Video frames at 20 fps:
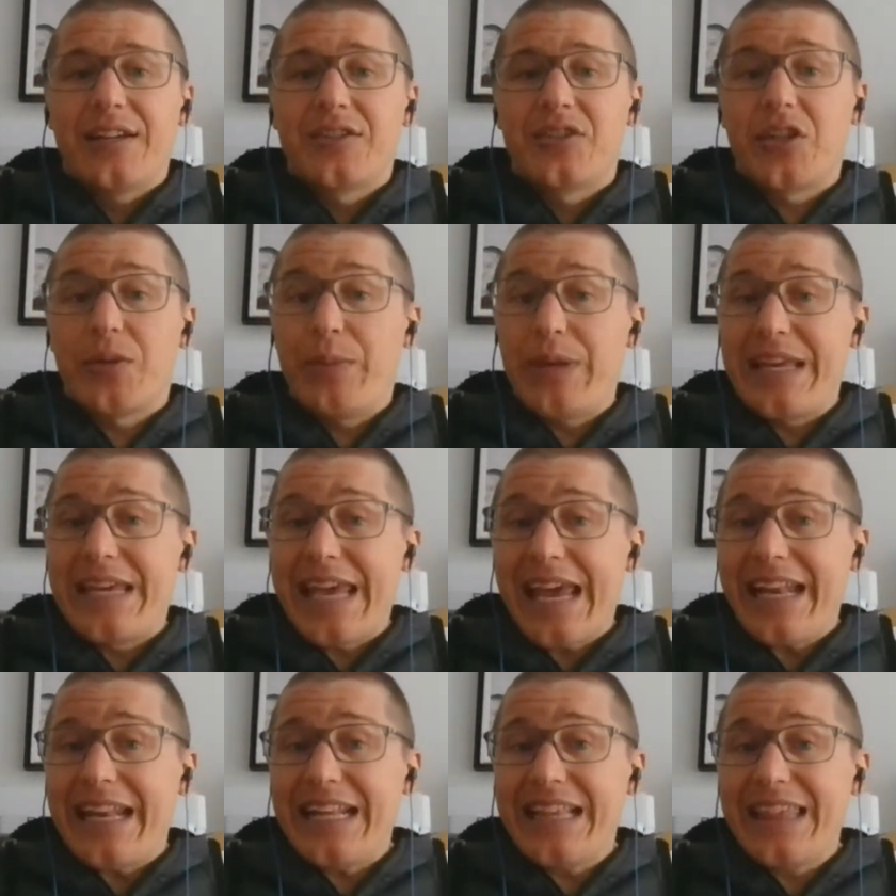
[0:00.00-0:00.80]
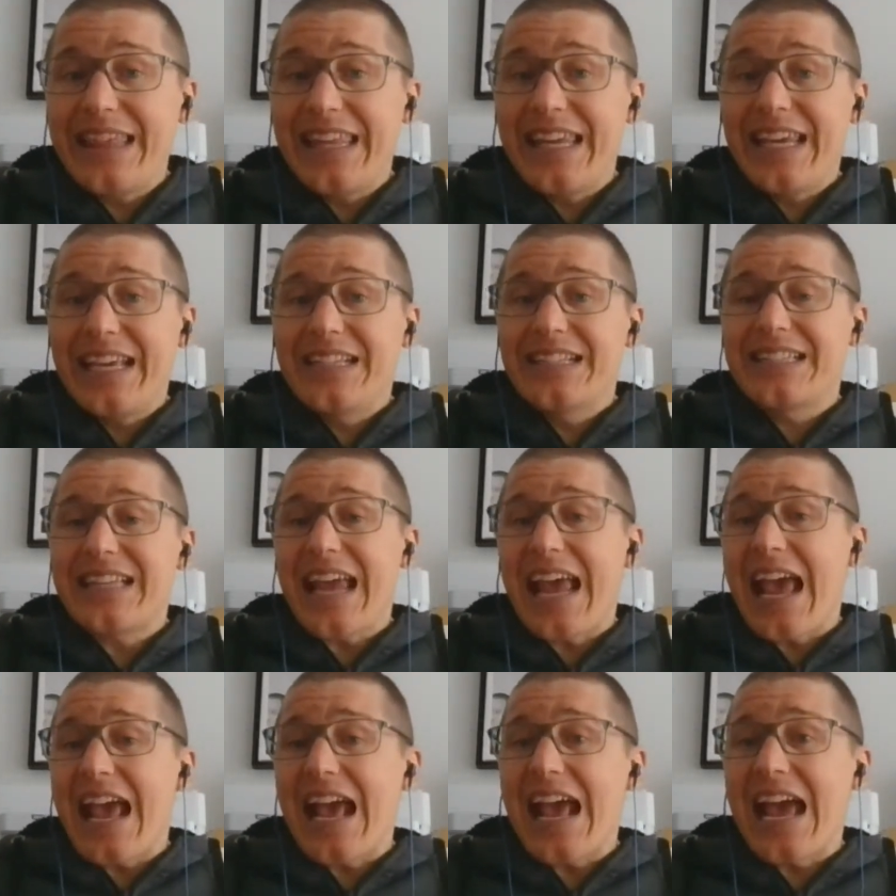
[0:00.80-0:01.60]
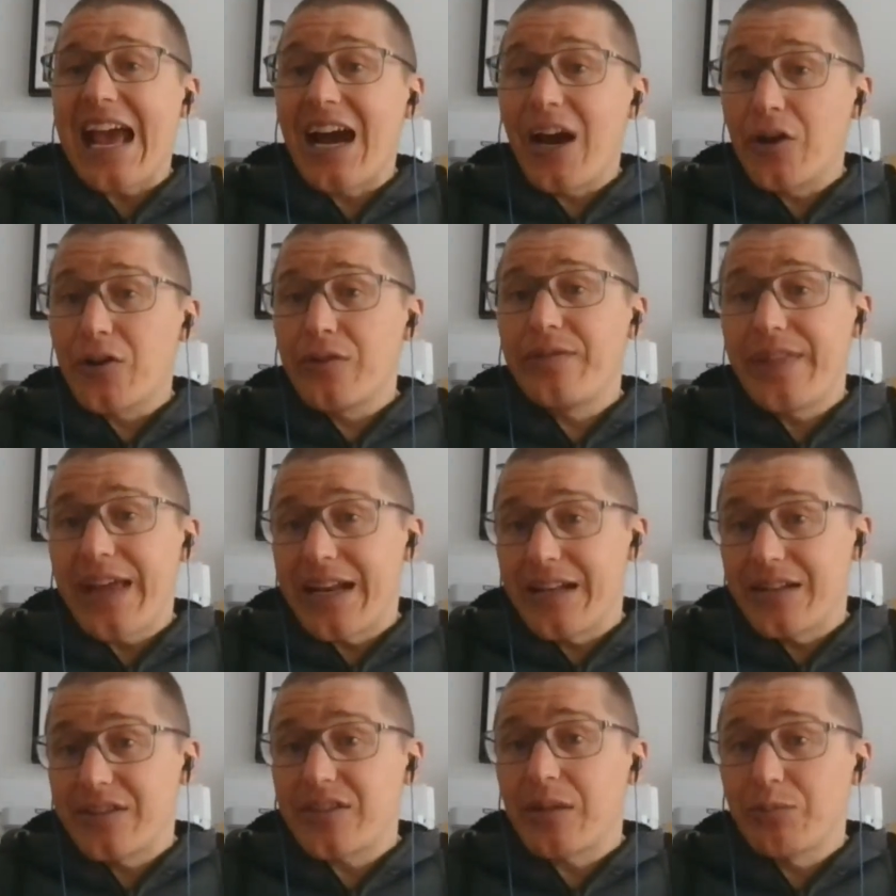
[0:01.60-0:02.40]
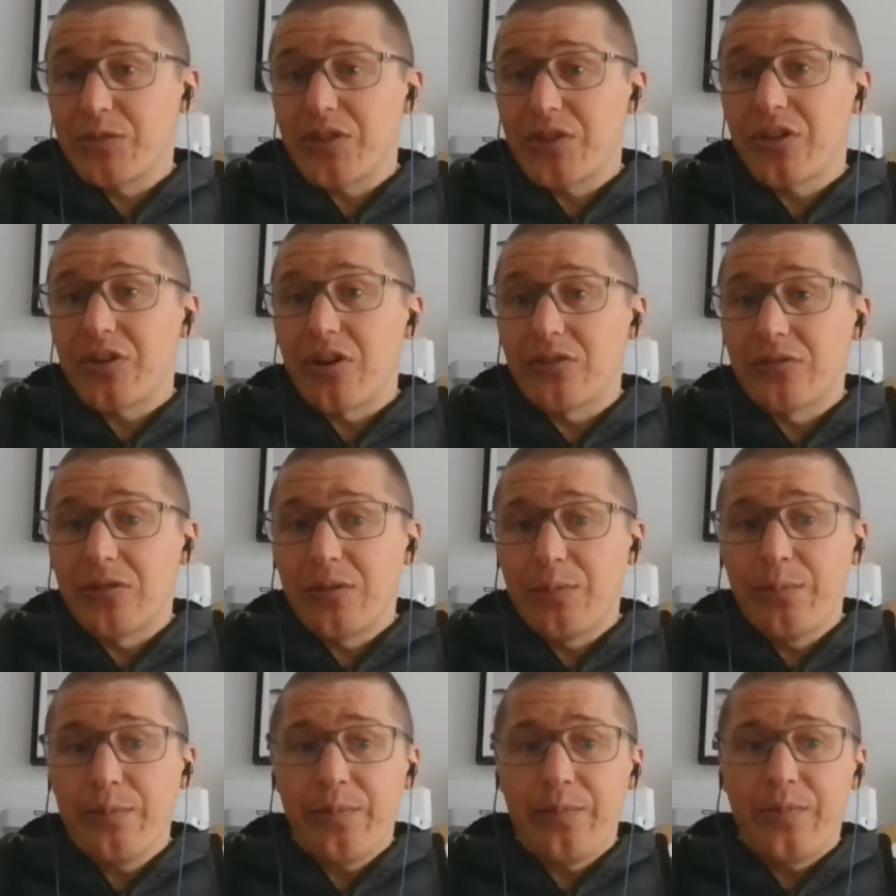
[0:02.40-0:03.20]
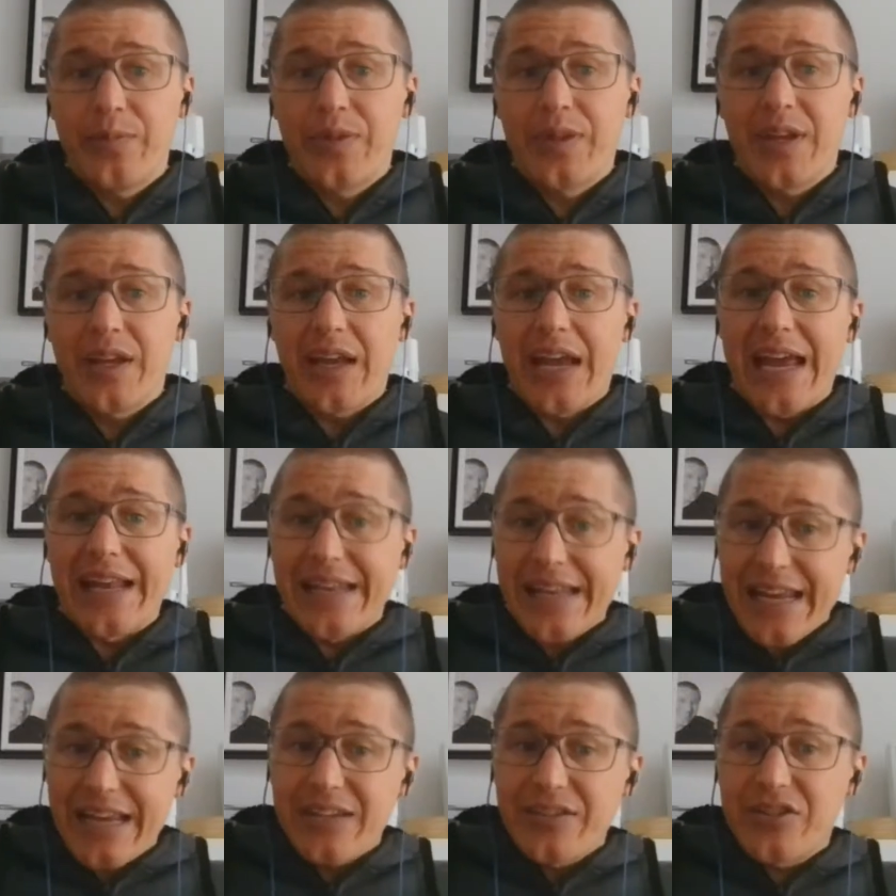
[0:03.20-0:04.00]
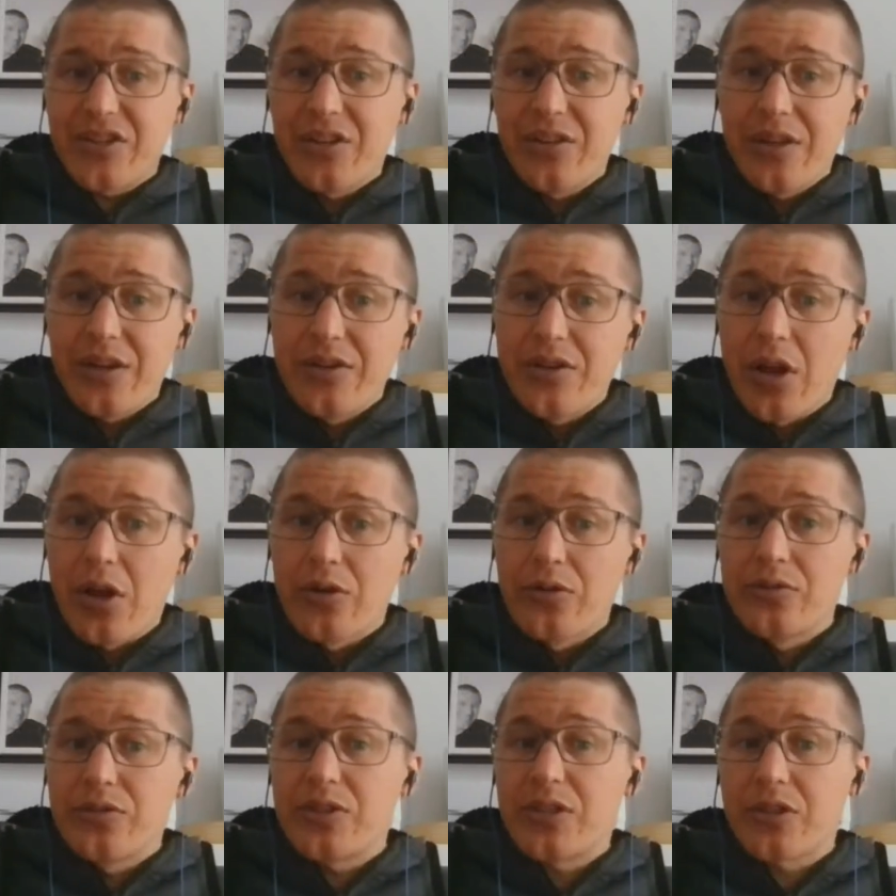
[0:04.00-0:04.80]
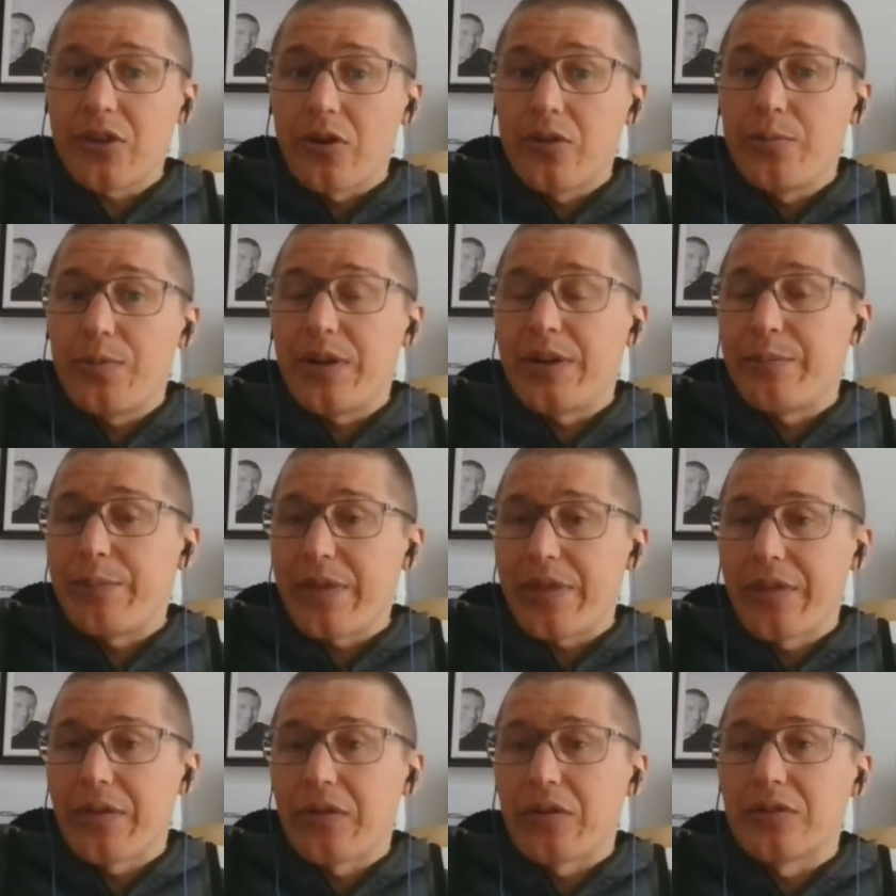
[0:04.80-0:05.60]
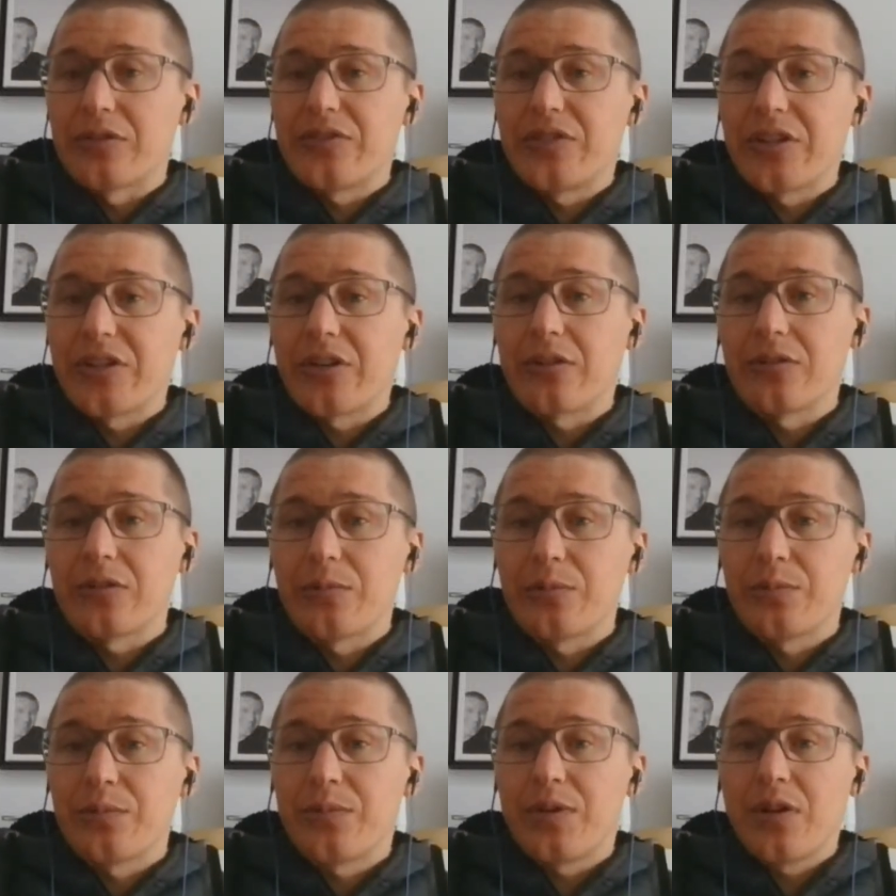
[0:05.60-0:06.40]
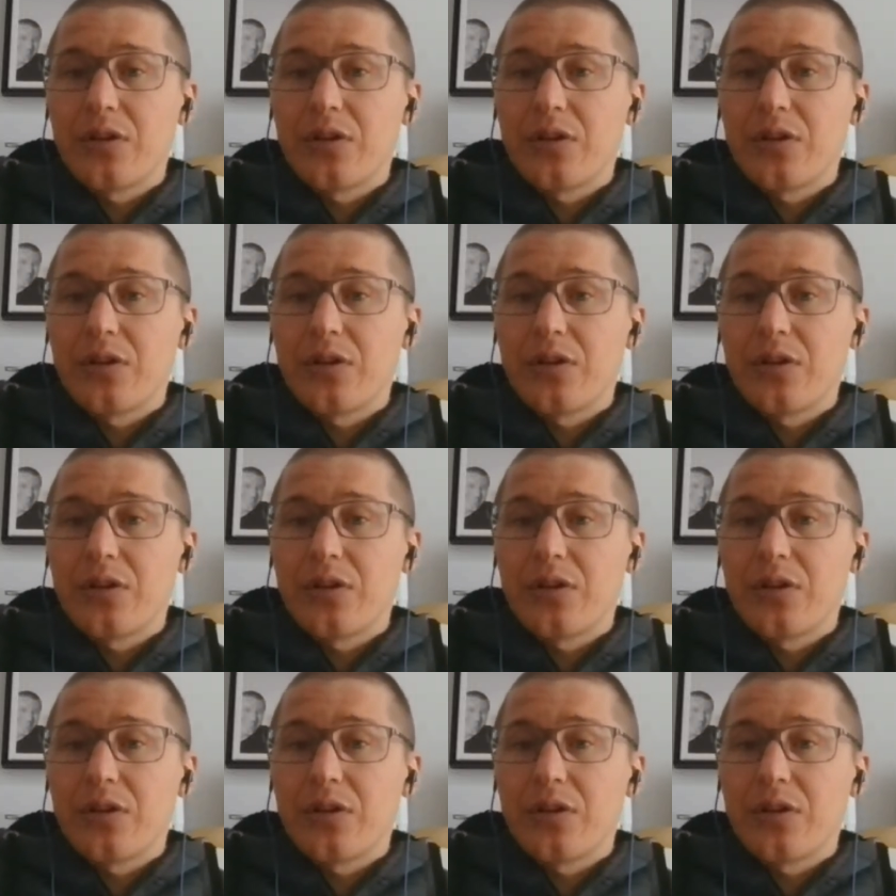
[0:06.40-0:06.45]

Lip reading: to be getting things out of that assumption column and into the known scope and methodology column.